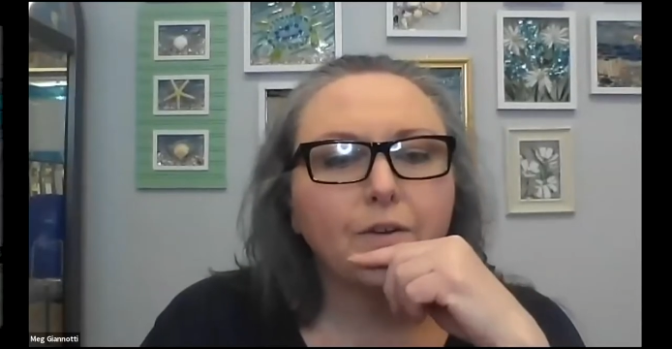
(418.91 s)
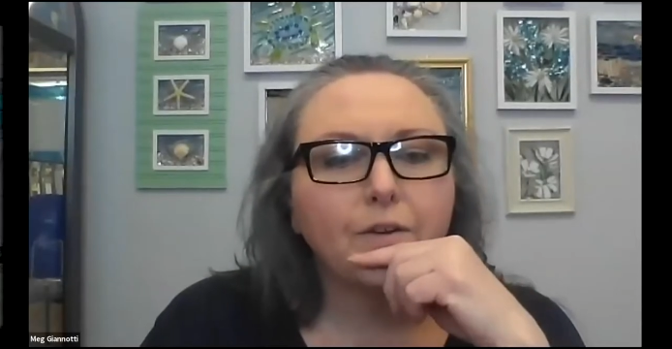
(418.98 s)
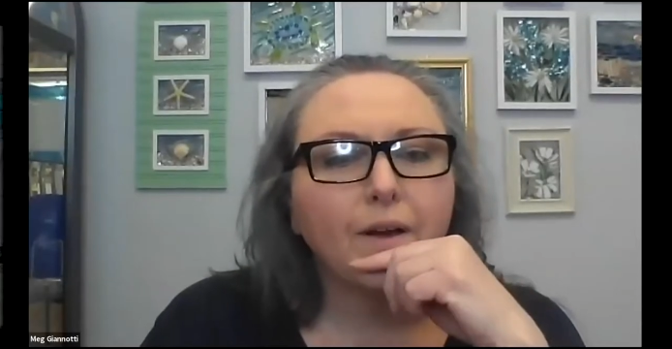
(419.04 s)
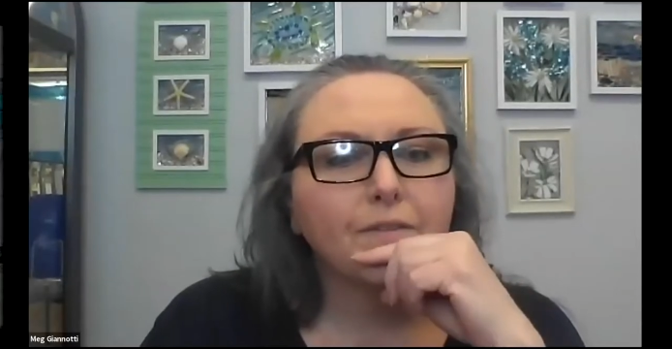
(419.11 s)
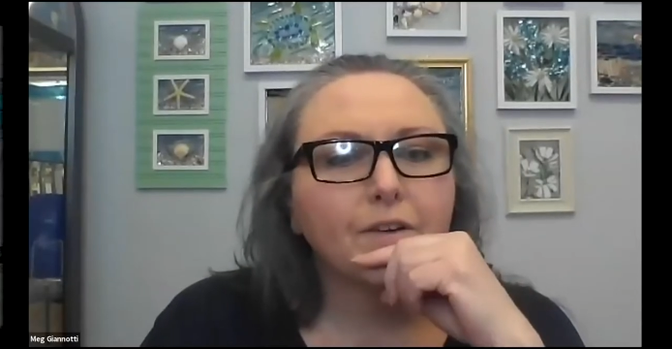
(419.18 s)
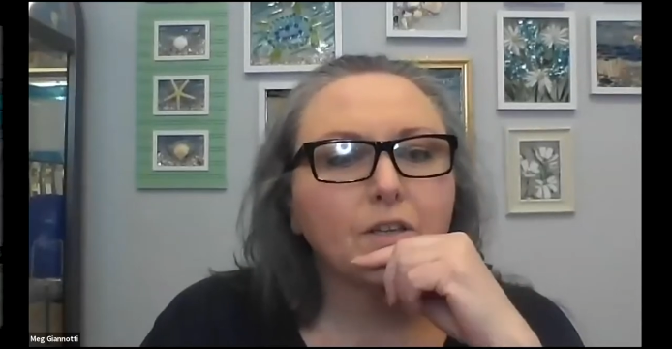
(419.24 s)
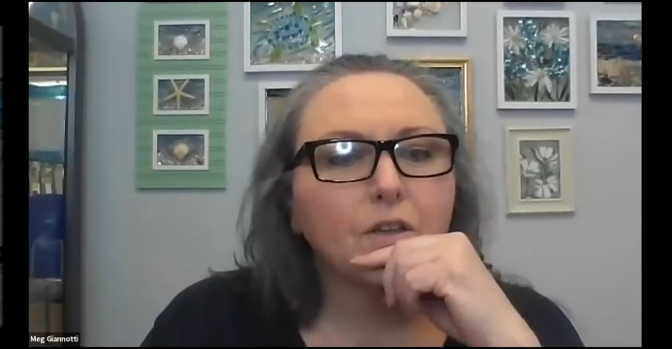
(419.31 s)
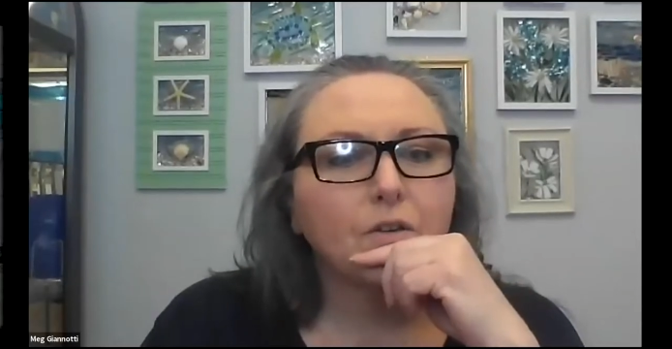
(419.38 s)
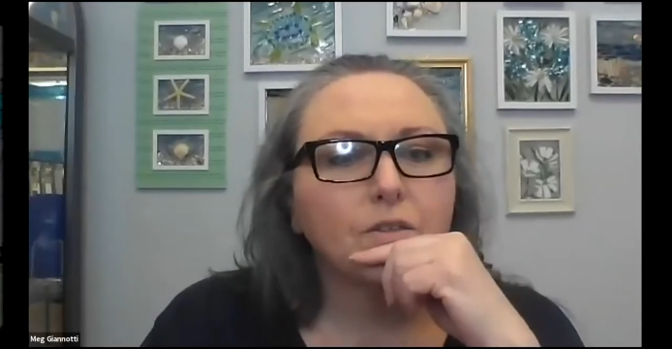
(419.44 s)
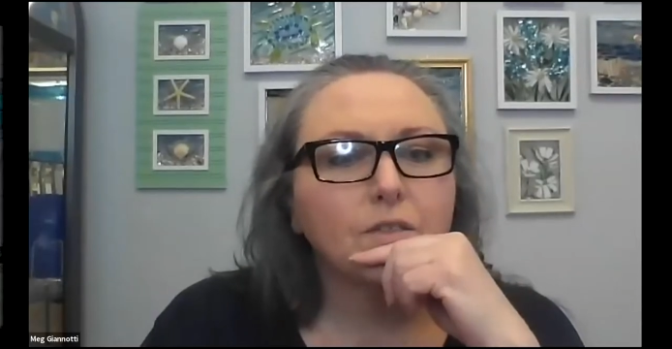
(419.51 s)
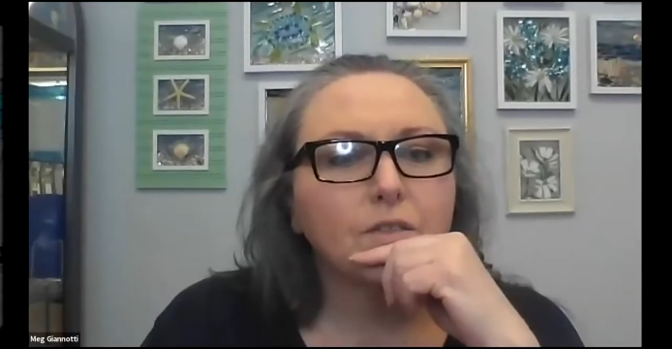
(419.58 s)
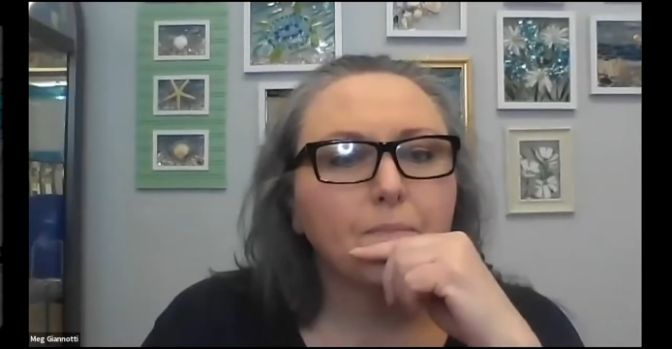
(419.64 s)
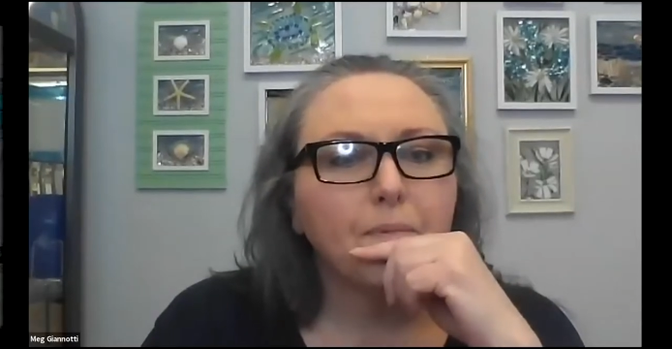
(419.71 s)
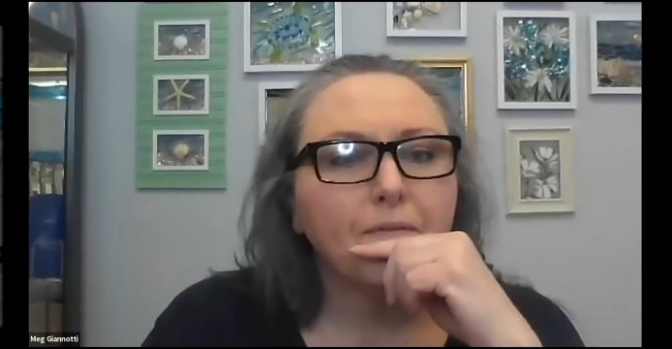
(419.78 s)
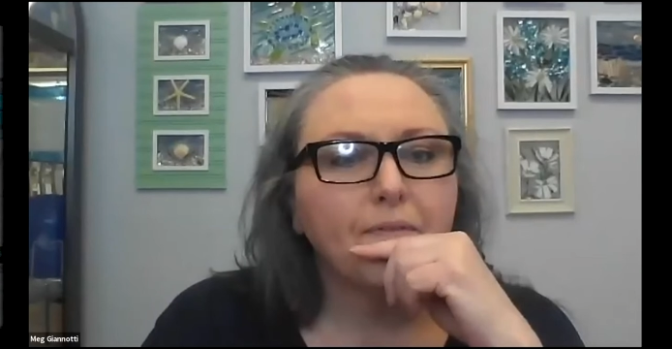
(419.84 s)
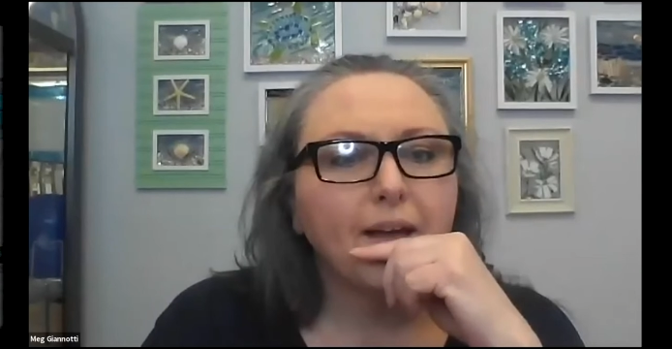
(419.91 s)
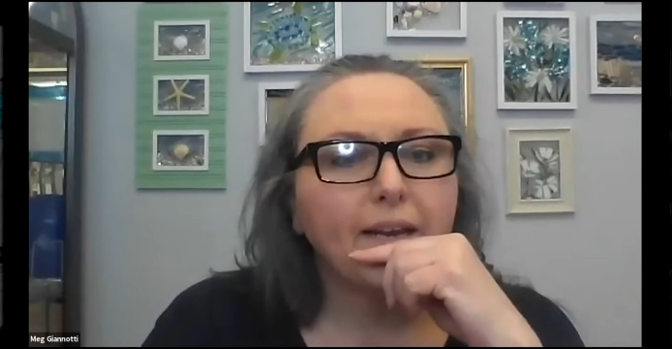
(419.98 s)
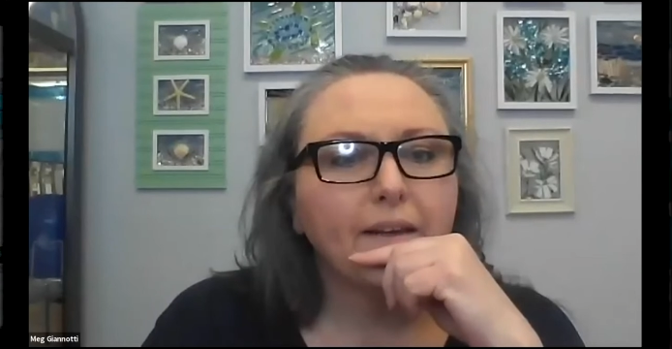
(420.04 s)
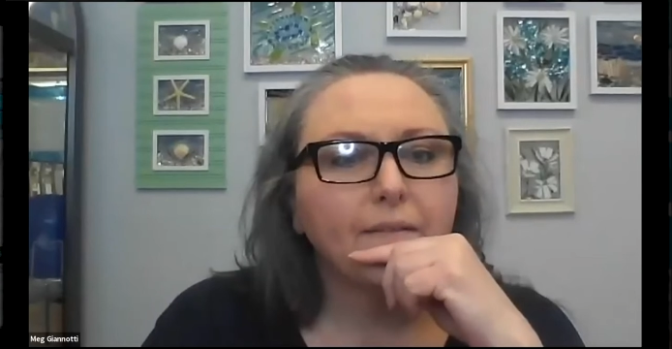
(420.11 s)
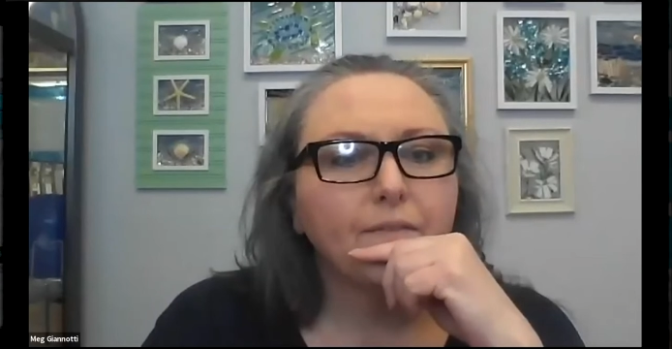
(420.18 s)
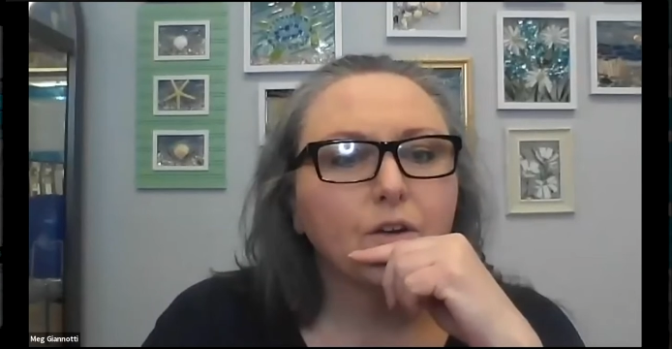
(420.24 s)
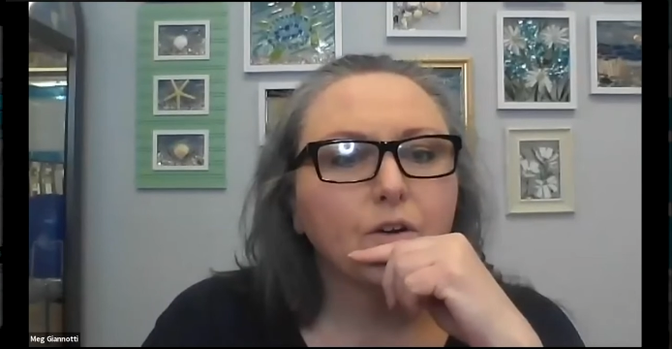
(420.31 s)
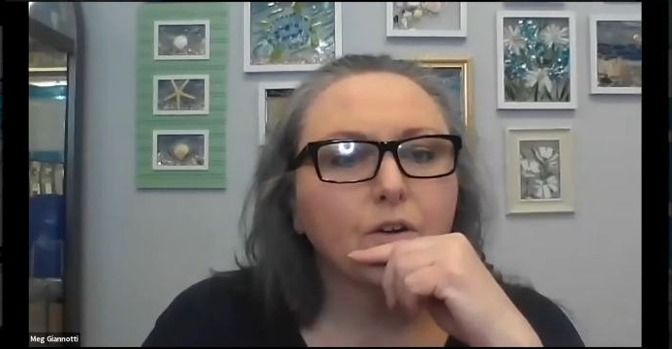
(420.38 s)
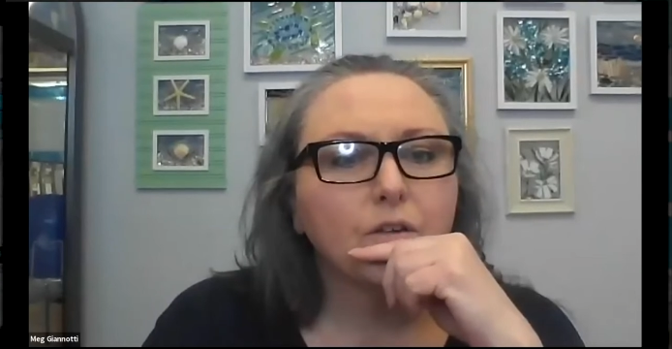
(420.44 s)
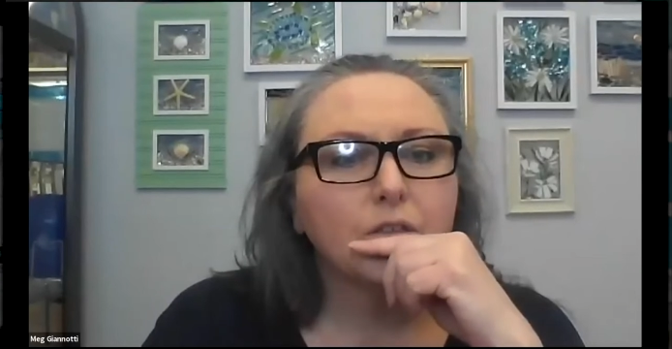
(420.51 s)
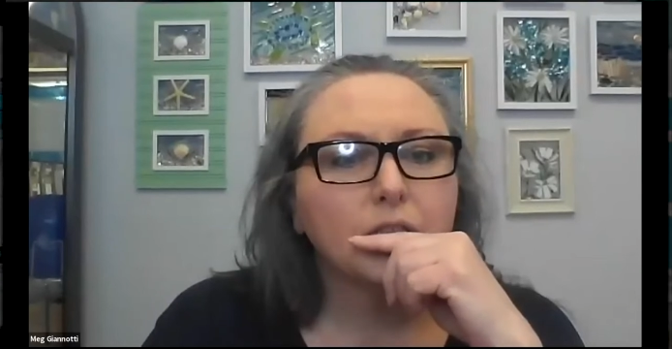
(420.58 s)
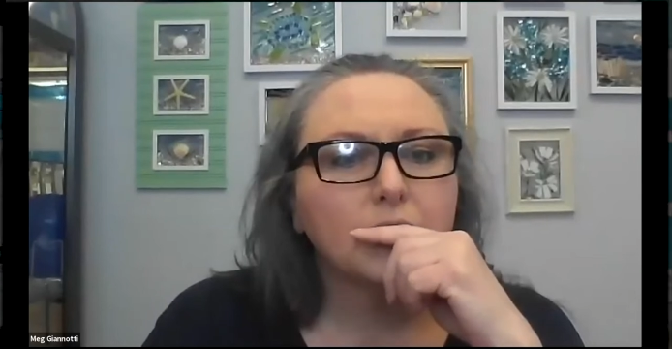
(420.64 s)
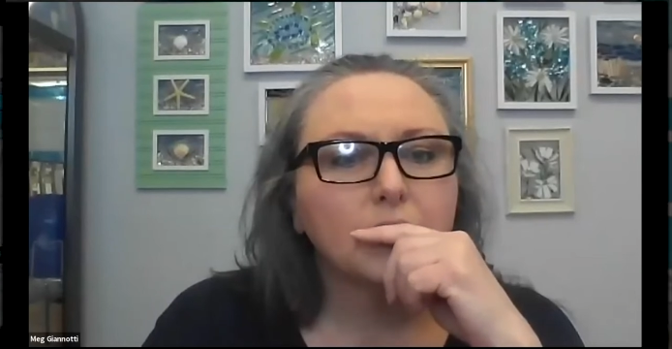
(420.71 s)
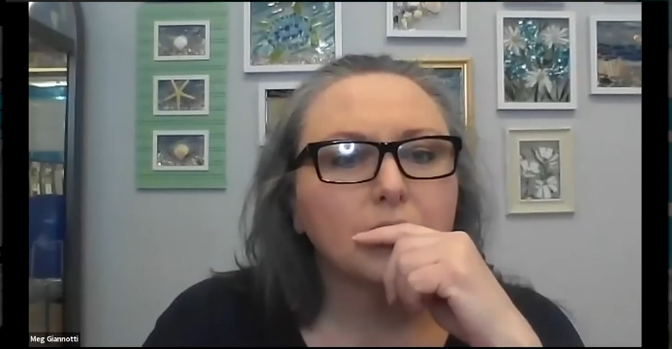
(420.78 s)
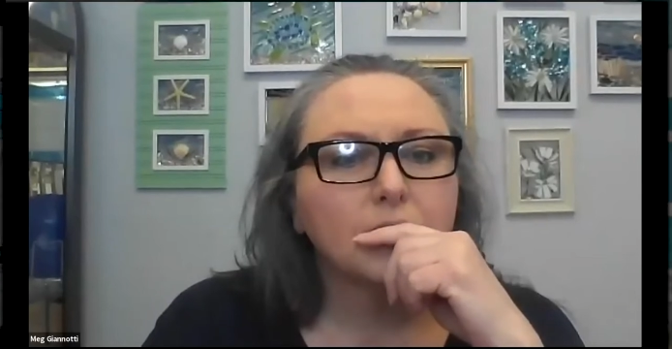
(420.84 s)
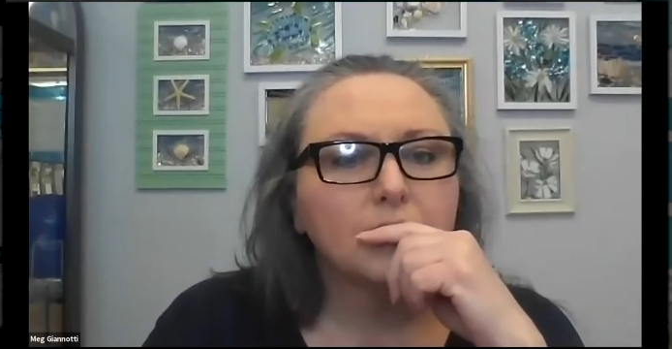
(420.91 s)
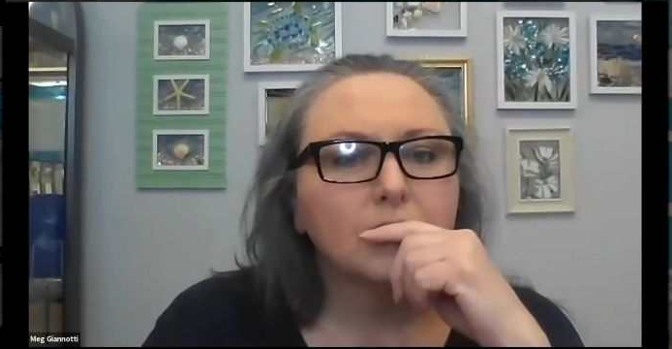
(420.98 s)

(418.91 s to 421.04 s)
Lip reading: you have a close-up of any of the girls?